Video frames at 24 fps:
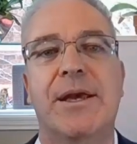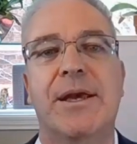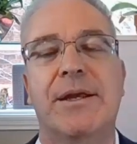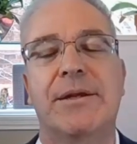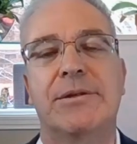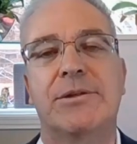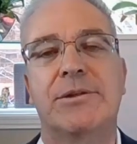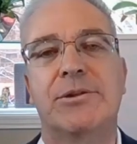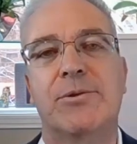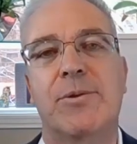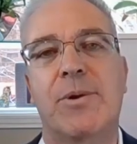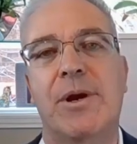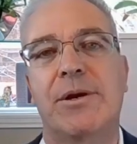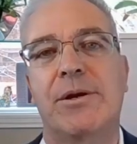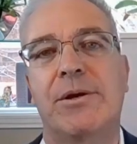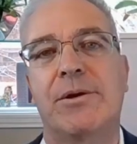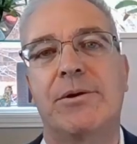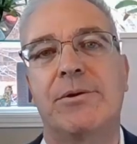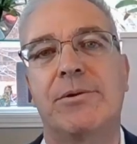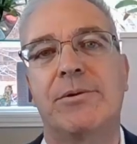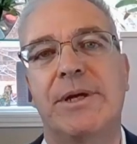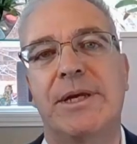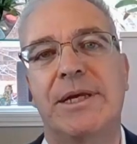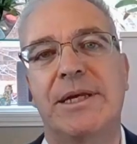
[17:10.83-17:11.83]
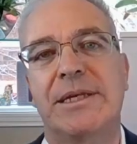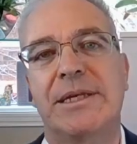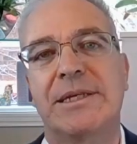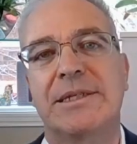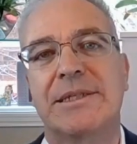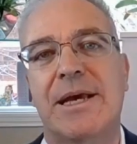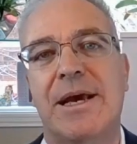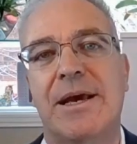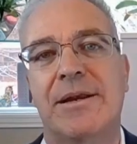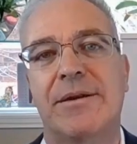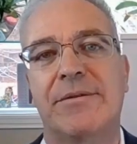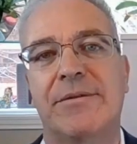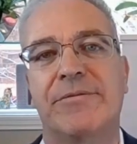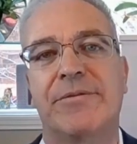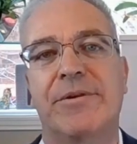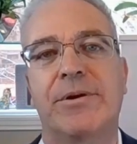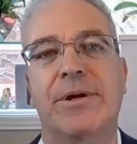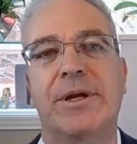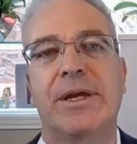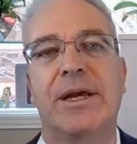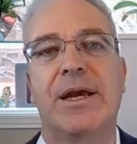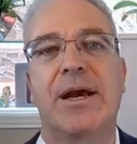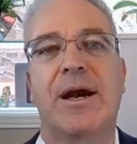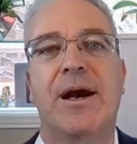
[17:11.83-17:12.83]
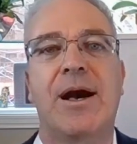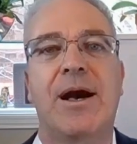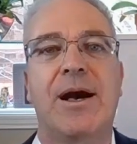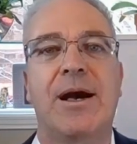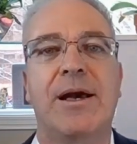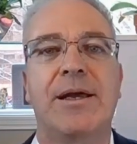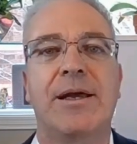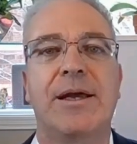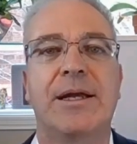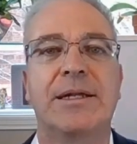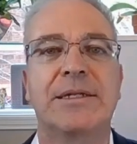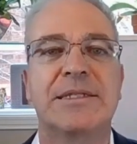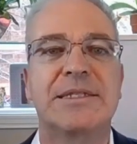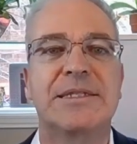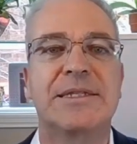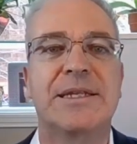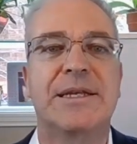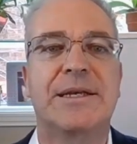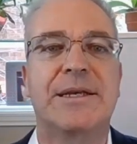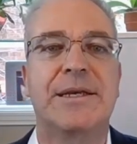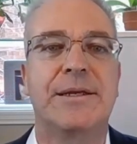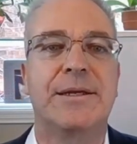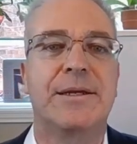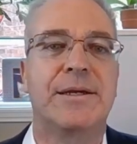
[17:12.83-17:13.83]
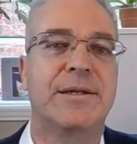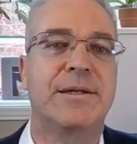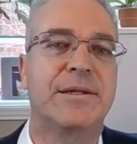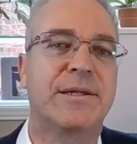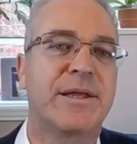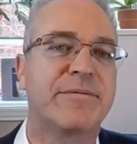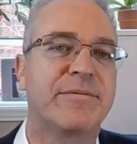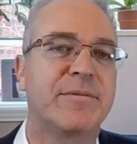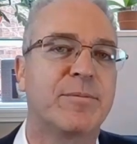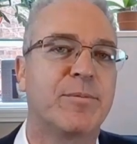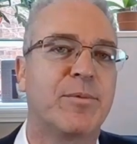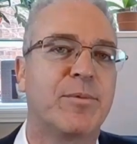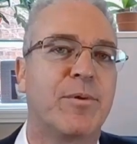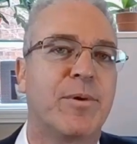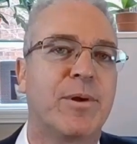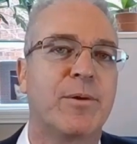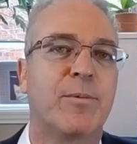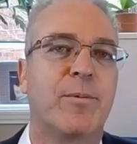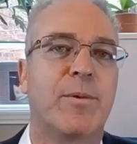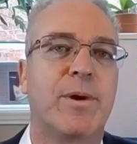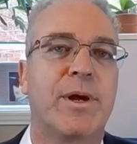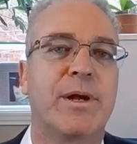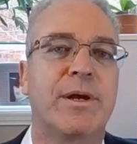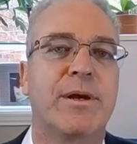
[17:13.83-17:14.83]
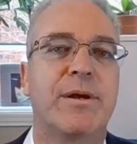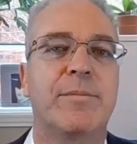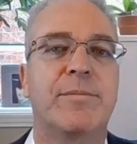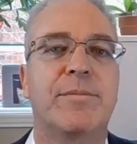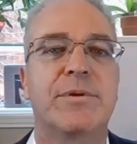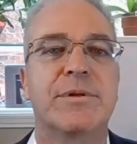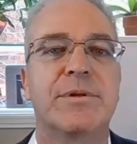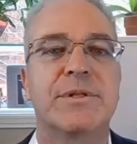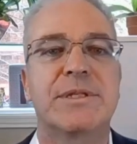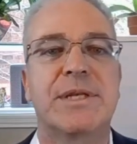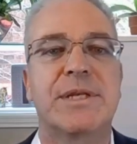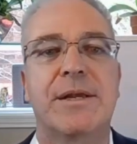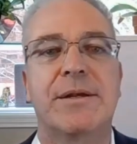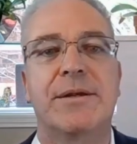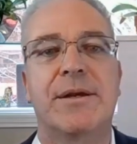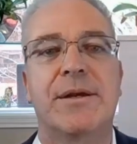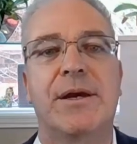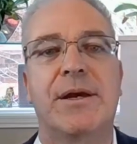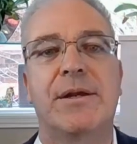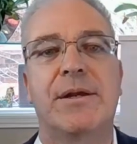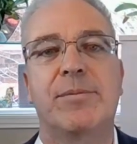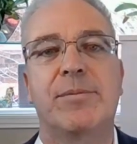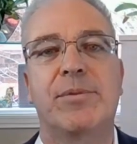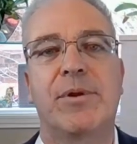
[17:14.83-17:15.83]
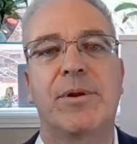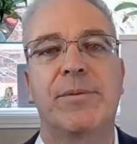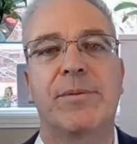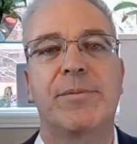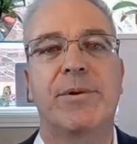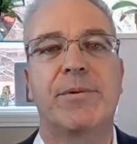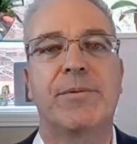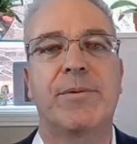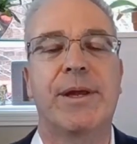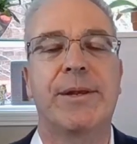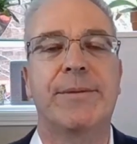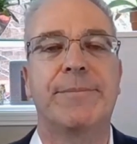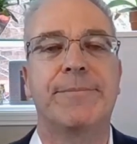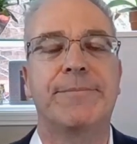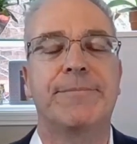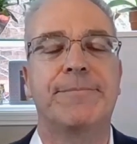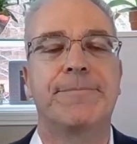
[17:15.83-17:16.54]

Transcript: and Toronto is at a very high and sticky 11.1% unemployment rate.